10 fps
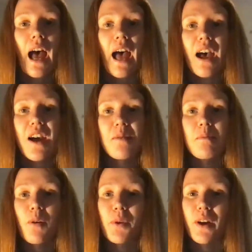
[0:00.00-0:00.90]

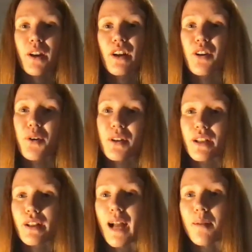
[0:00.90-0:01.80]
and we got our
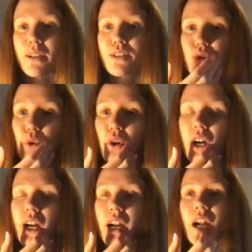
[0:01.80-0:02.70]
own
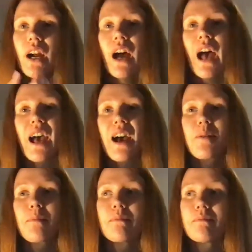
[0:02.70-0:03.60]
tour.
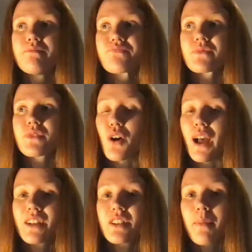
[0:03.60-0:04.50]

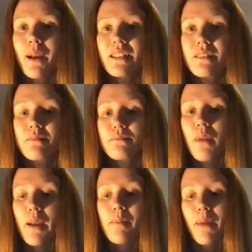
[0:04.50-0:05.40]
So I actually met
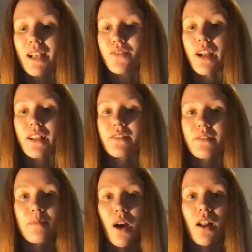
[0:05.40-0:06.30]
my
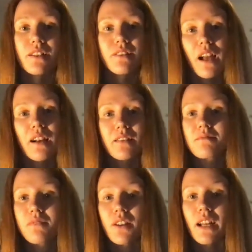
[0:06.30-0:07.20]
best friend from
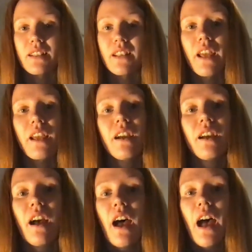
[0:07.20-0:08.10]
college on
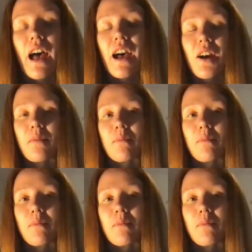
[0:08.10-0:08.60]
that day.